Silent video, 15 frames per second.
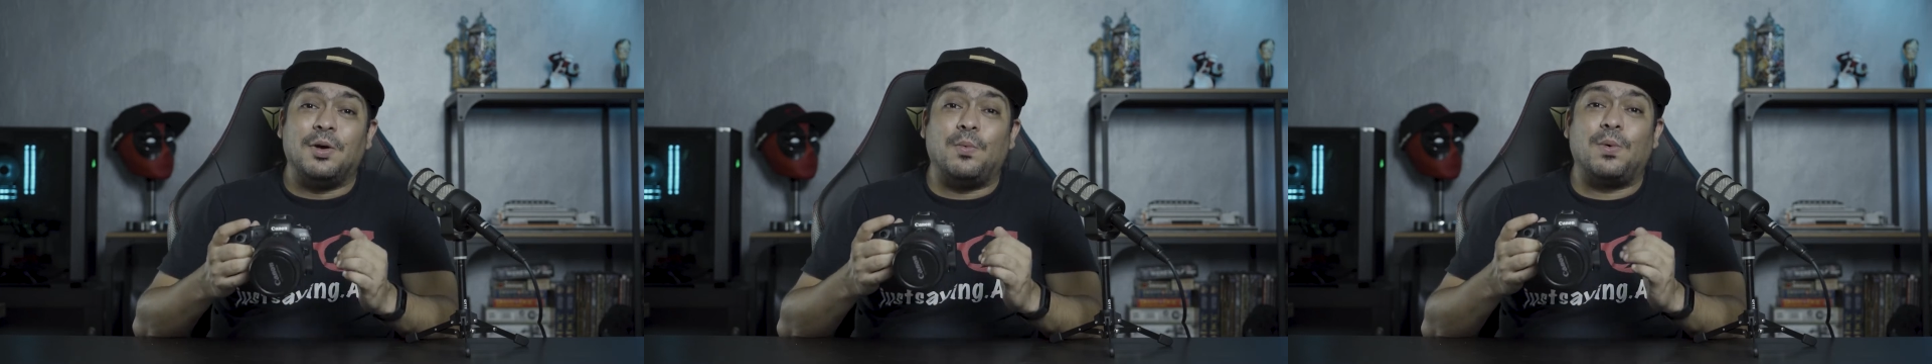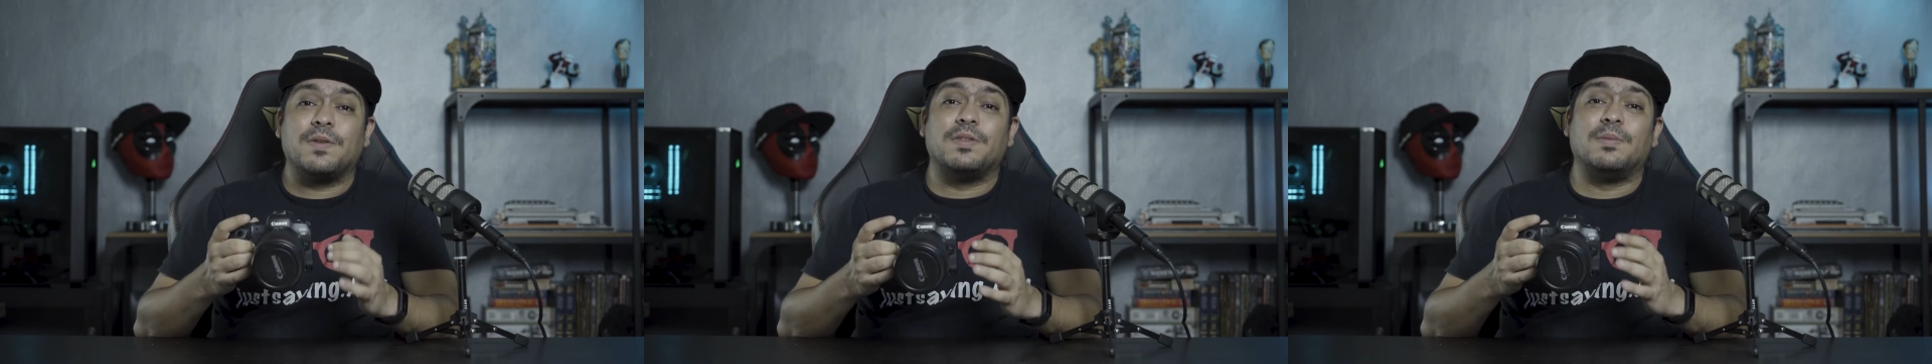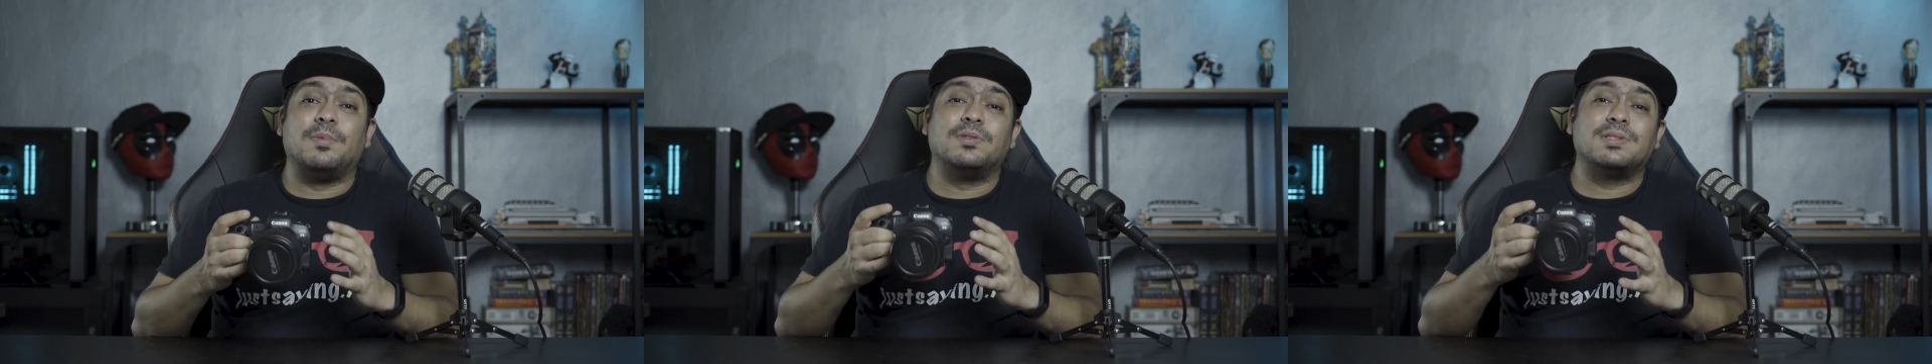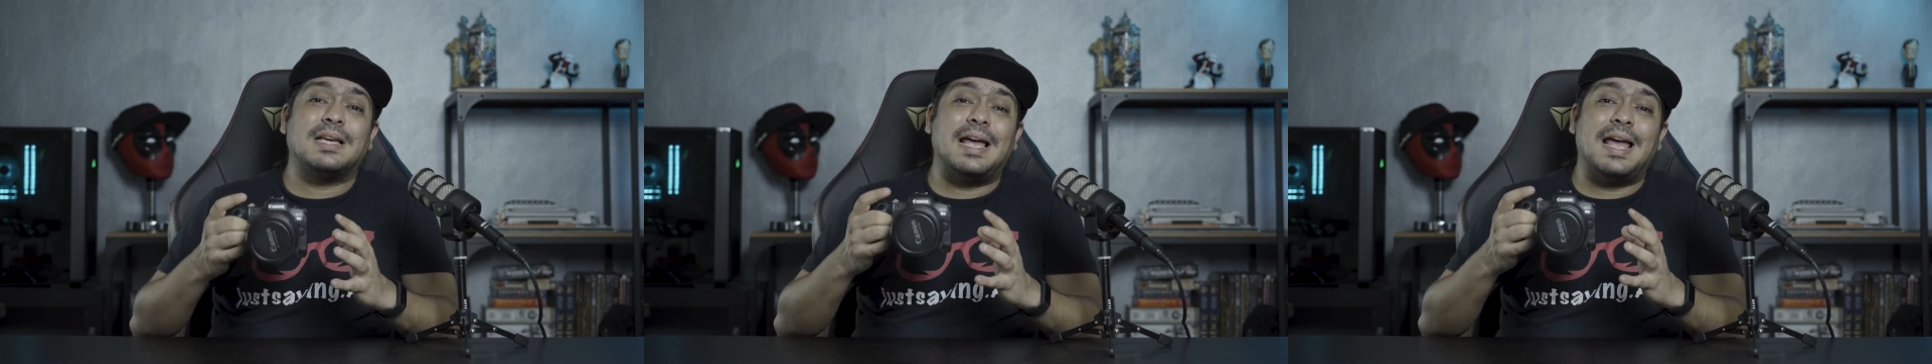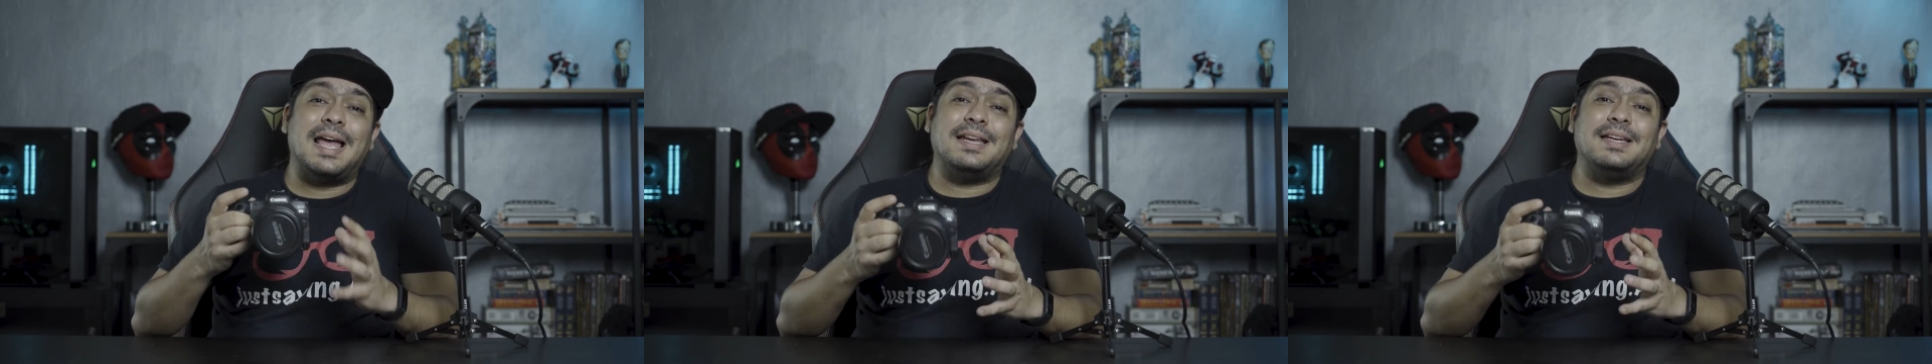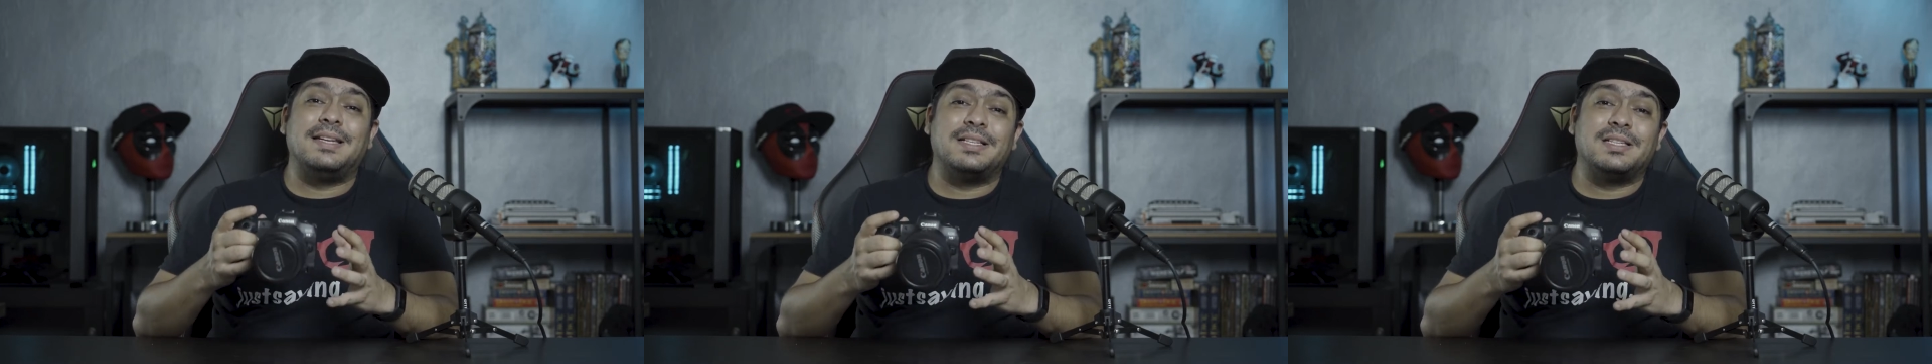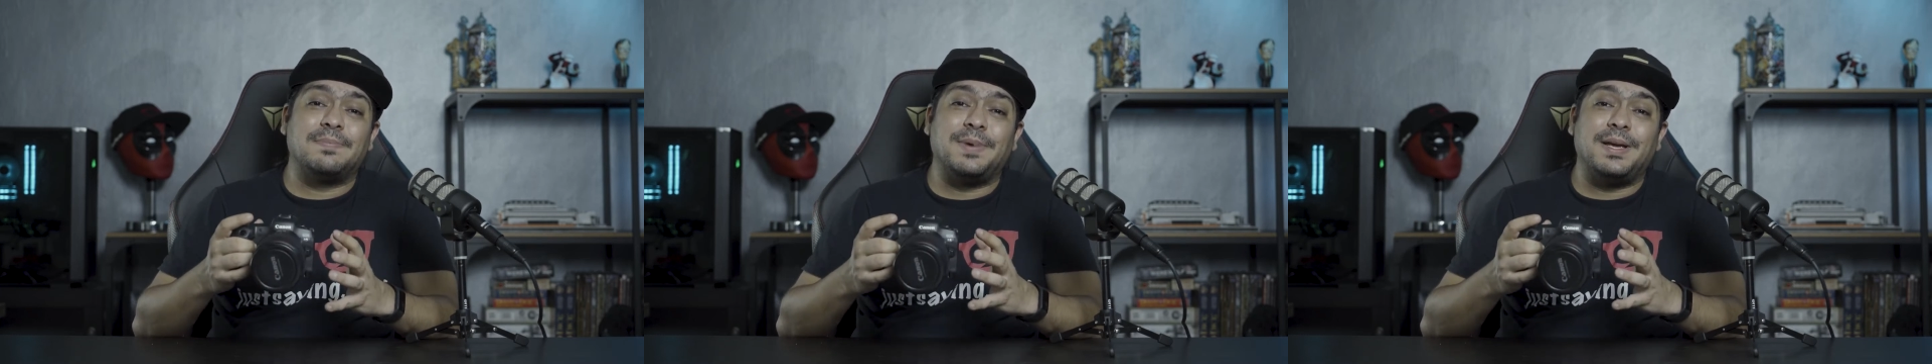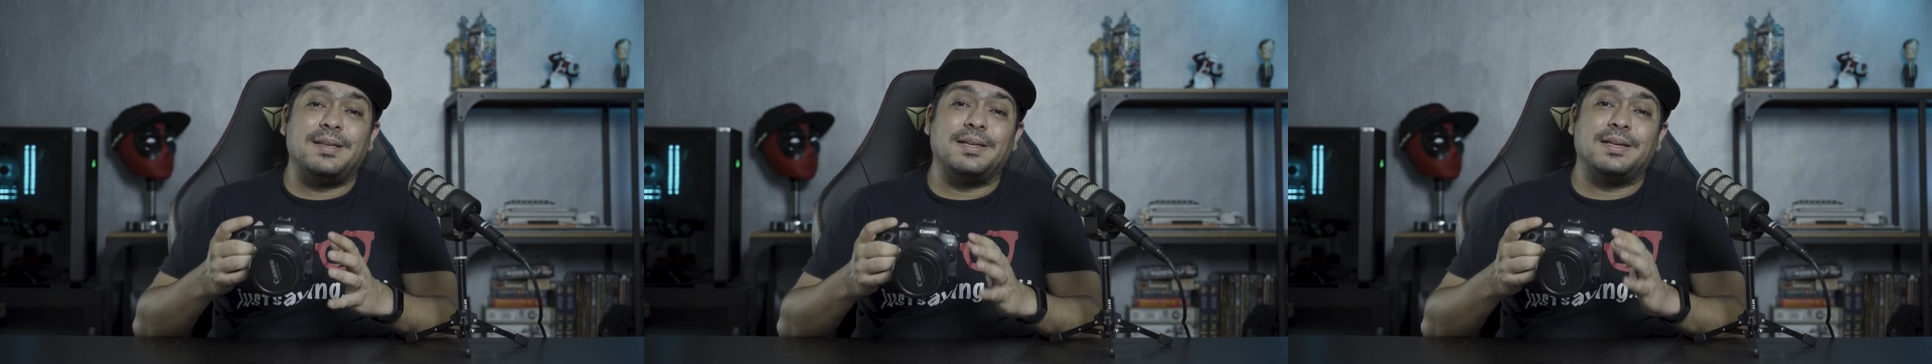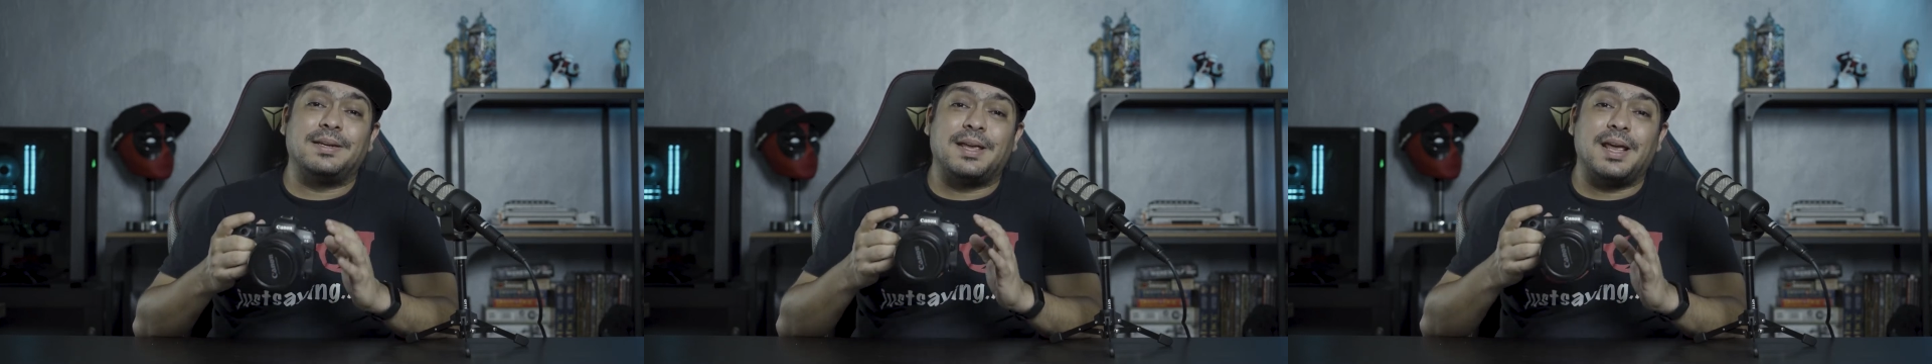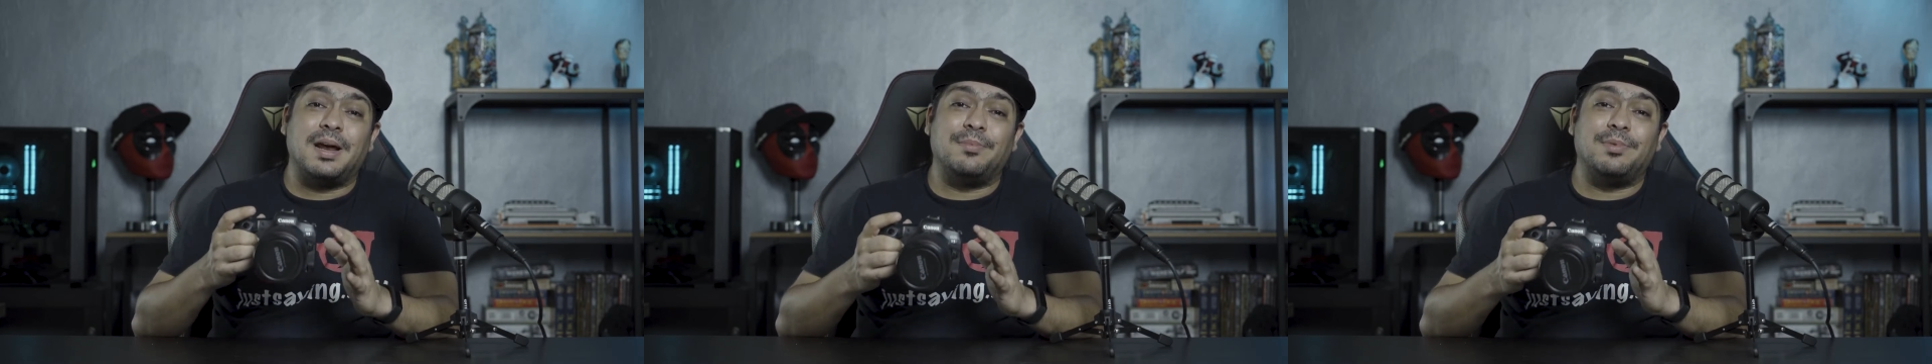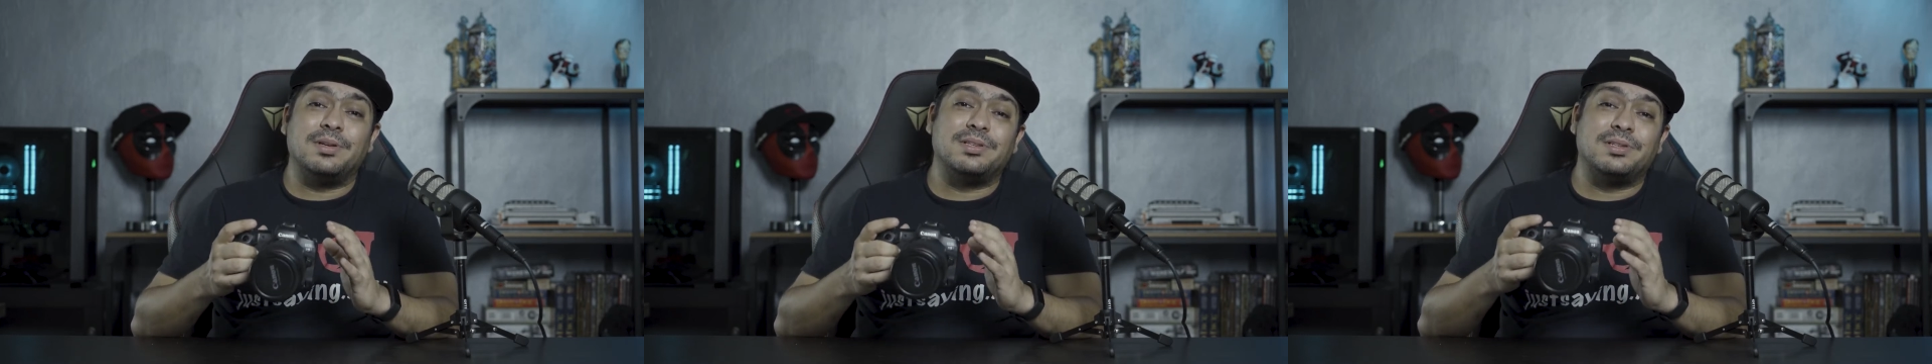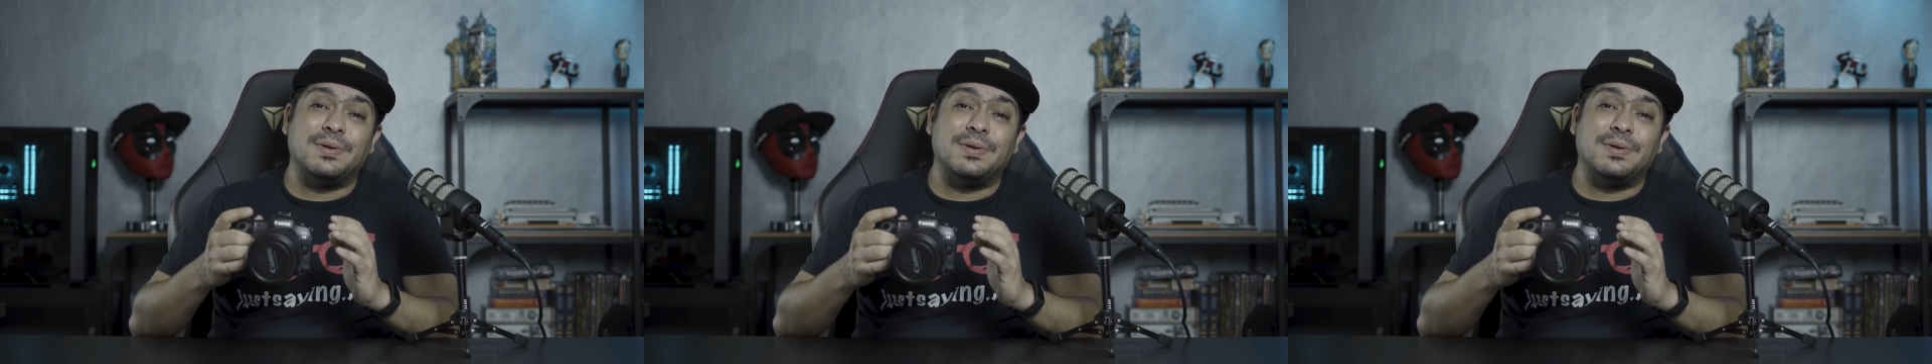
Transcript: one of the most anticipated cameras